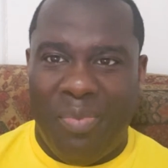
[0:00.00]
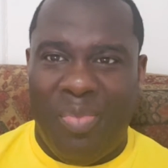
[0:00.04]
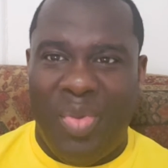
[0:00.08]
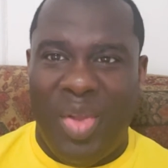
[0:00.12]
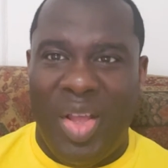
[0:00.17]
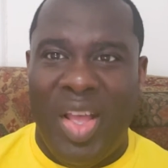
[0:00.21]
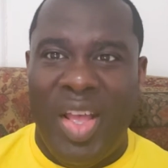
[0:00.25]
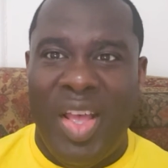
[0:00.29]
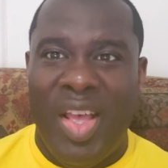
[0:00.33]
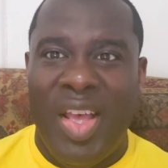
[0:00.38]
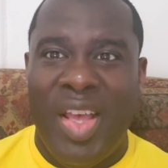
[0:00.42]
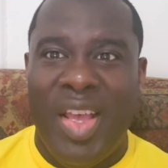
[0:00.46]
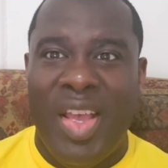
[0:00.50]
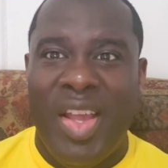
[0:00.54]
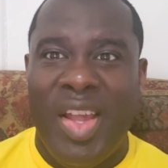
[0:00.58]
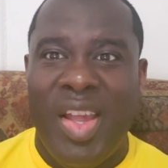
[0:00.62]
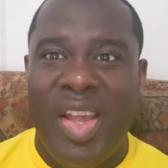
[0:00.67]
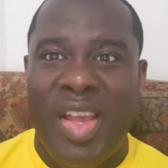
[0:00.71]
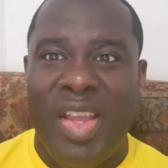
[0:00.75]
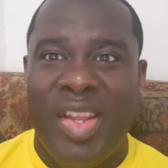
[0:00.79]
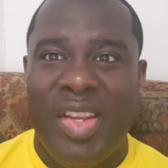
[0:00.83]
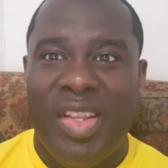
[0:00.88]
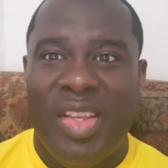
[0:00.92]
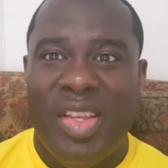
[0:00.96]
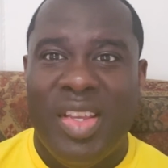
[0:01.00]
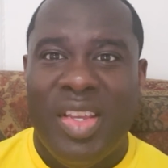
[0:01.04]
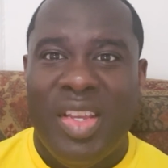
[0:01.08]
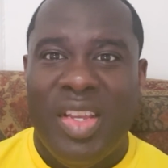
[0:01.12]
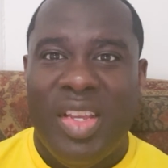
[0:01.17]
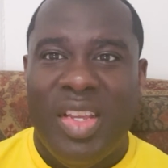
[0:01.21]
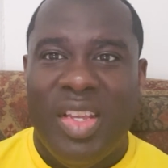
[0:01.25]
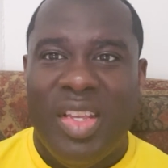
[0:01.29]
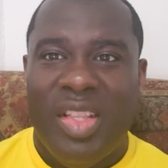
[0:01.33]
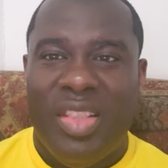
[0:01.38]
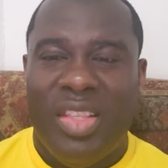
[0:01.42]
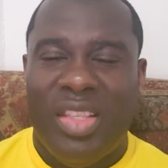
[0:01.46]
But
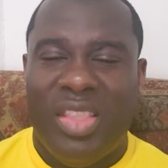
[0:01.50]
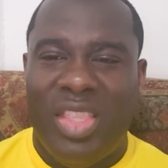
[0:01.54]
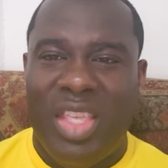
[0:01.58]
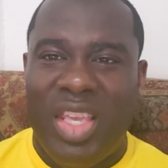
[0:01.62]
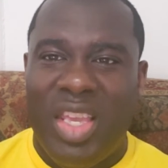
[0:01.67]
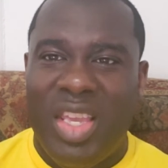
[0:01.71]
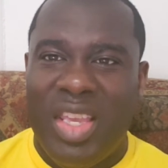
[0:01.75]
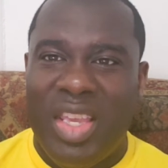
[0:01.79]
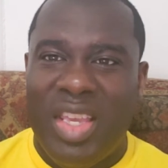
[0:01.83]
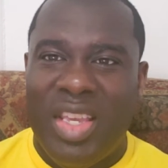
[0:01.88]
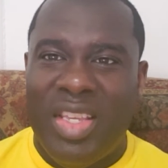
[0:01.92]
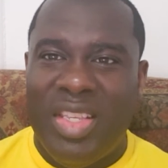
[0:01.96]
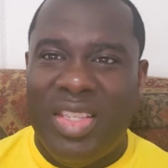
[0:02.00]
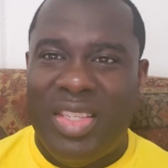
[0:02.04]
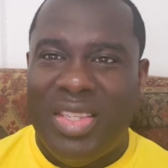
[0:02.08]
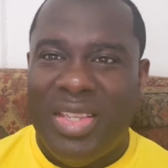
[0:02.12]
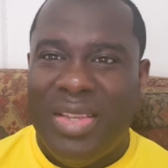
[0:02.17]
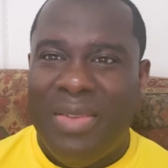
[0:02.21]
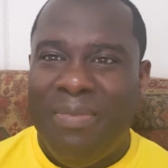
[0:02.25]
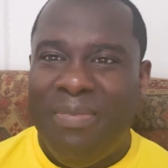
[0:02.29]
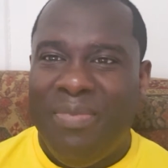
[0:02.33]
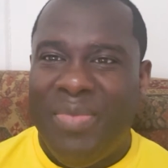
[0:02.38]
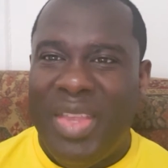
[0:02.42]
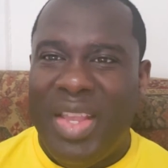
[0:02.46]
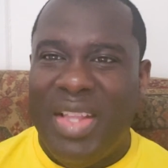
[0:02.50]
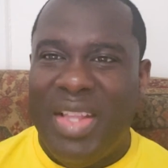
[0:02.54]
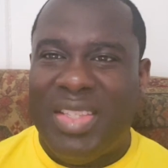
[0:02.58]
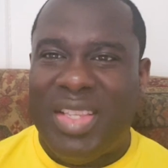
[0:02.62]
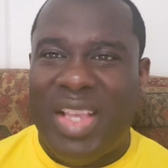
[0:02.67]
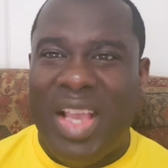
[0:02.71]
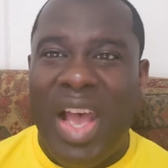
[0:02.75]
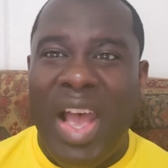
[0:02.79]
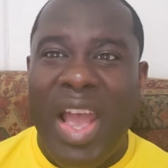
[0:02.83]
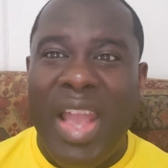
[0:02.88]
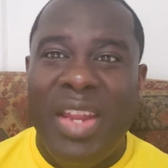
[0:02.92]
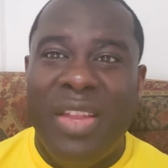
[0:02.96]
the thing is,
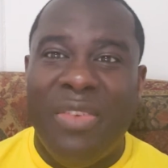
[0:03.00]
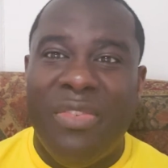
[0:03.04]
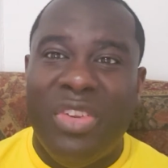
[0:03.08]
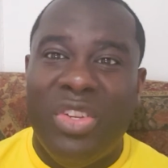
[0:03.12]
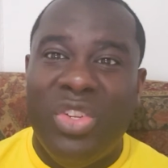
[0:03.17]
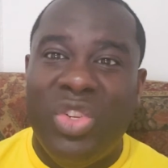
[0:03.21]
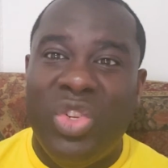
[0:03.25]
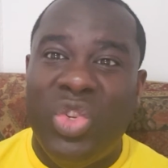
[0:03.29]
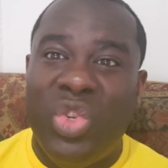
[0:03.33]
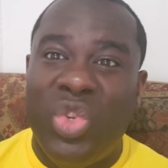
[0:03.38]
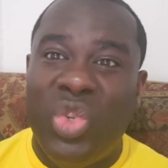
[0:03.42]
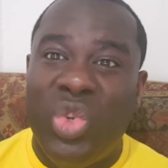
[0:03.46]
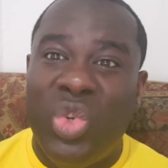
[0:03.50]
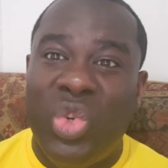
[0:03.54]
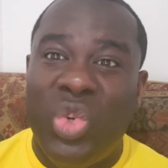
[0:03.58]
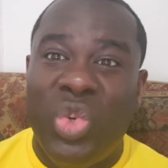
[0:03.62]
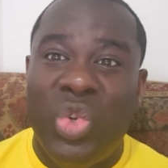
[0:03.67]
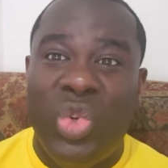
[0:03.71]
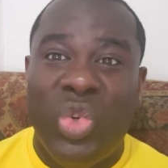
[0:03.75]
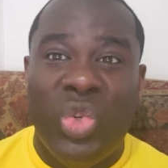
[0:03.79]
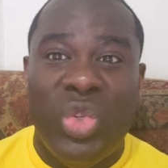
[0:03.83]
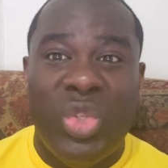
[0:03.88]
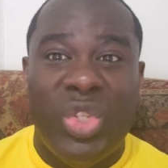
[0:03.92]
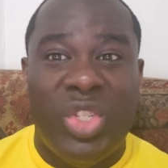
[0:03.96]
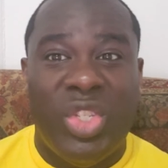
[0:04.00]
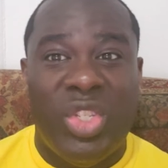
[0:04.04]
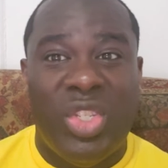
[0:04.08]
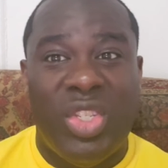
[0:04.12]
it's kind of a new